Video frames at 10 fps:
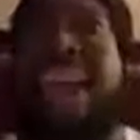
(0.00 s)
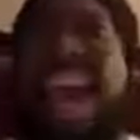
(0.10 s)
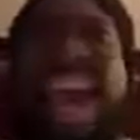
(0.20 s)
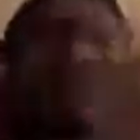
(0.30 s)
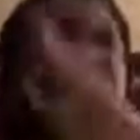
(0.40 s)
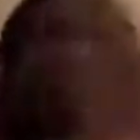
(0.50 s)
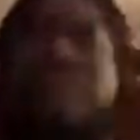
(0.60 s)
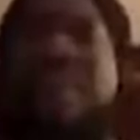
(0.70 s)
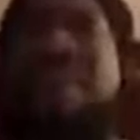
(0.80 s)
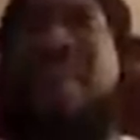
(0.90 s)

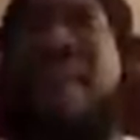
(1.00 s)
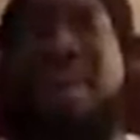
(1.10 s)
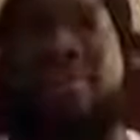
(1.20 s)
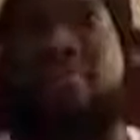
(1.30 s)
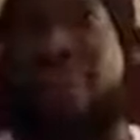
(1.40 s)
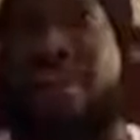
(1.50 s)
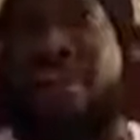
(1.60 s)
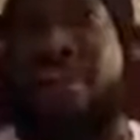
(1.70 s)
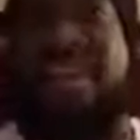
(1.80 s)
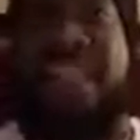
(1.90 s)
Everybody
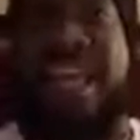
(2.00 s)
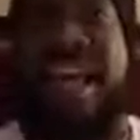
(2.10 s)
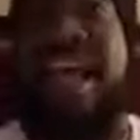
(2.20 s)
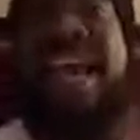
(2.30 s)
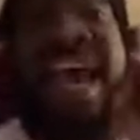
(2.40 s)
runs there.